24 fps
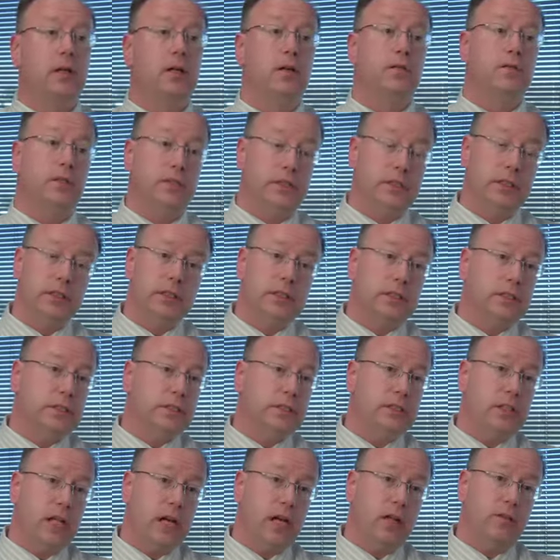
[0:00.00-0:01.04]
Physics is the
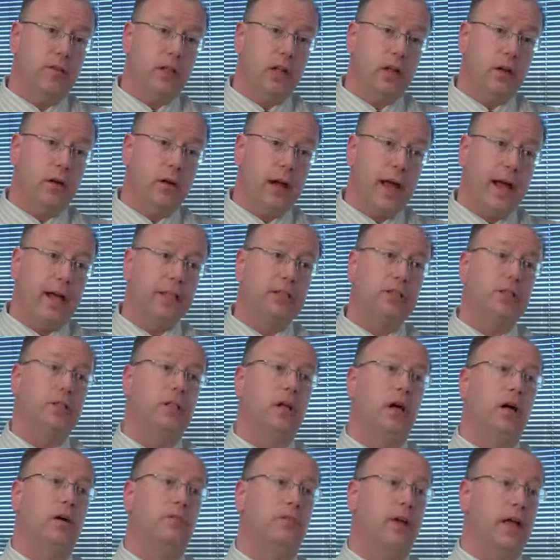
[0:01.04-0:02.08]
study of the interaction
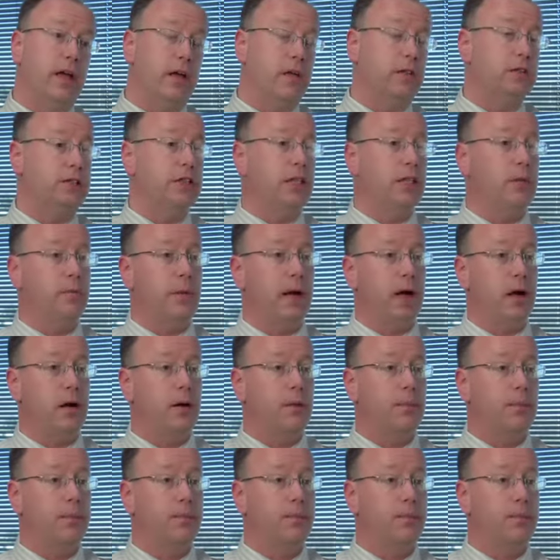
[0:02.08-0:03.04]
of energy and matter.